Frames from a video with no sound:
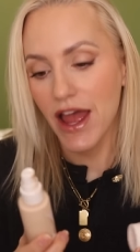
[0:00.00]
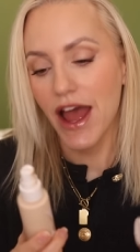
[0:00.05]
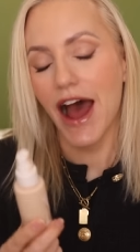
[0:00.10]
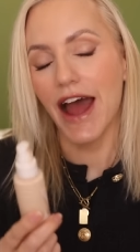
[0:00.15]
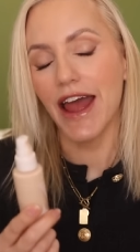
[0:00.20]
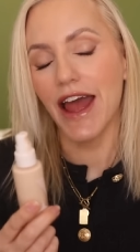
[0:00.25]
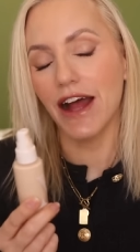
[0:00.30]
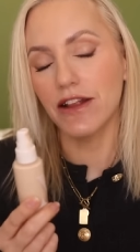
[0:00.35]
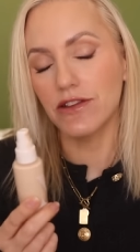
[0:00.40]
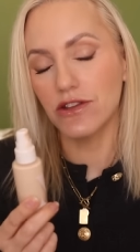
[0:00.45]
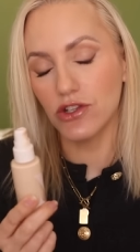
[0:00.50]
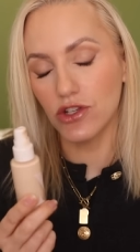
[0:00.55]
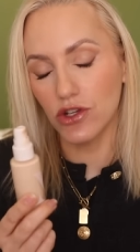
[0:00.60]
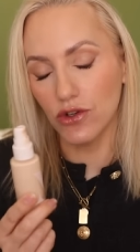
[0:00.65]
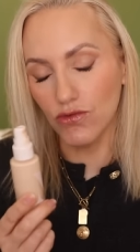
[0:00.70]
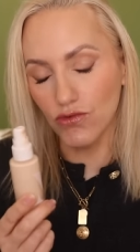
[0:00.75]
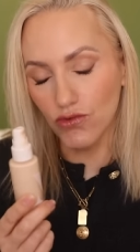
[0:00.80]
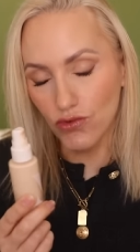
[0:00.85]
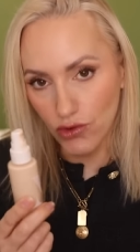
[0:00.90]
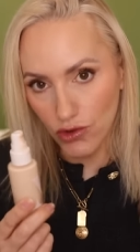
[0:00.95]
I had
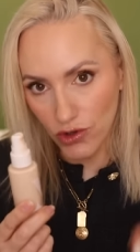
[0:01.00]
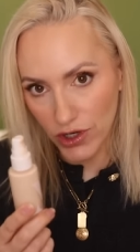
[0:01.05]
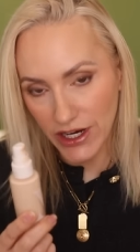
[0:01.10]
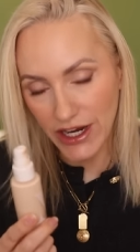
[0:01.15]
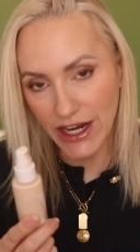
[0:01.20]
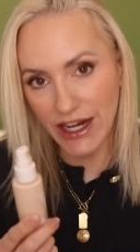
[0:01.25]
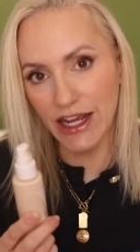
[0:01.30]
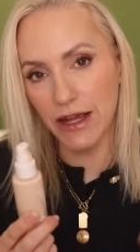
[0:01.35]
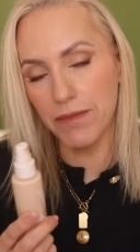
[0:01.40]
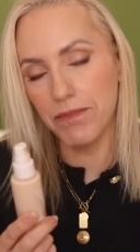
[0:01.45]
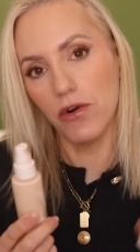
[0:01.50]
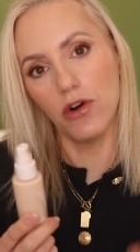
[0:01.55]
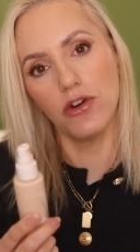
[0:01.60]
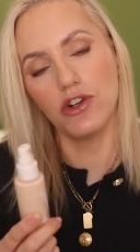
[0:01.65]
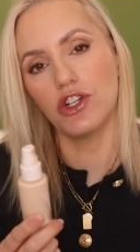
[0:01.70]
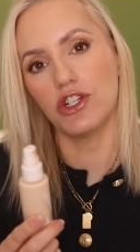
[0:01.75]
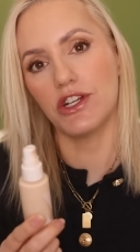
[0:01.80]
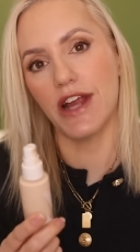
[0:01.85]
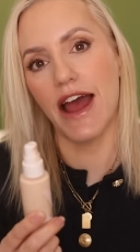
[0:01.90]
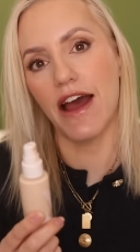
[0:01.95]
to really
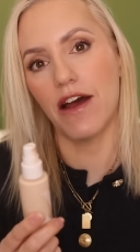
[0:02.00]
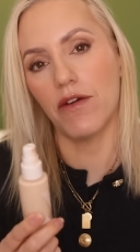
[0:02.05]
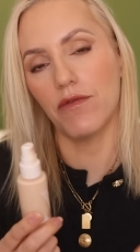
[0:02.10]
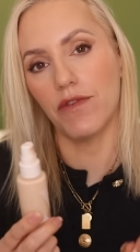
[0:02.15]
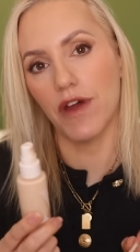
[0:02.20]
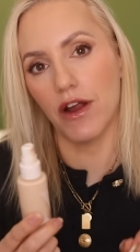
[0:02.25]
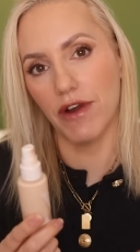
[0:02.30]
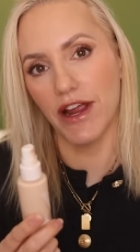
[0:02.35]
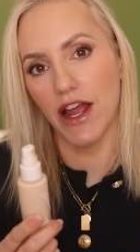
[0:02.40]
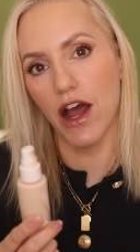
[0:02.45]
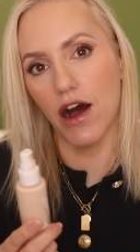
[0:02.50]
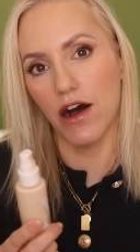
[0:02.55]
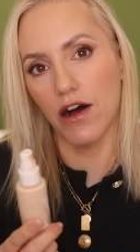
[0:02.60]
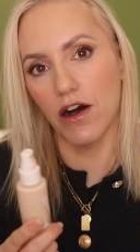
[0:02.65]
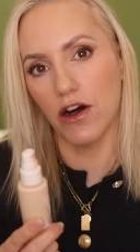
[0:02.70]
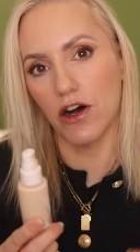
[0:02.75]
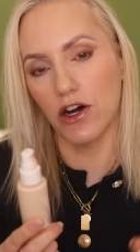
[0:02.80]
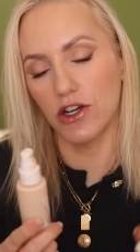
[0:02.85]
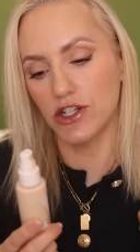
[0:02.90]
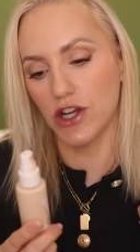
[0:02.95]
push down very
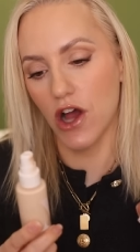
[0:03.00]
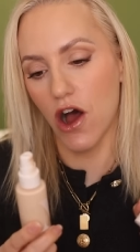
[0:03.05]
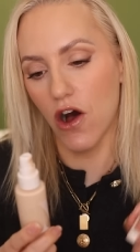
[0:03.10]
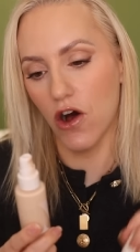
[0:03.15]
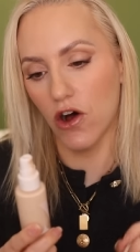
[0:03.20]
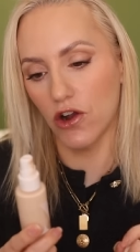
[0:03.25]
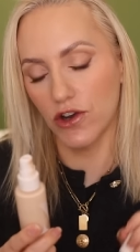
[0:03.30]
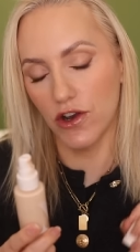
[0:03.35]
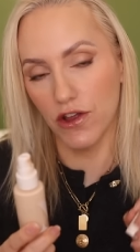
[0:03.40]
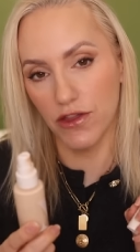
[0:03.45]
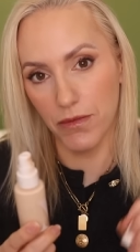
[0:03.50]
hard on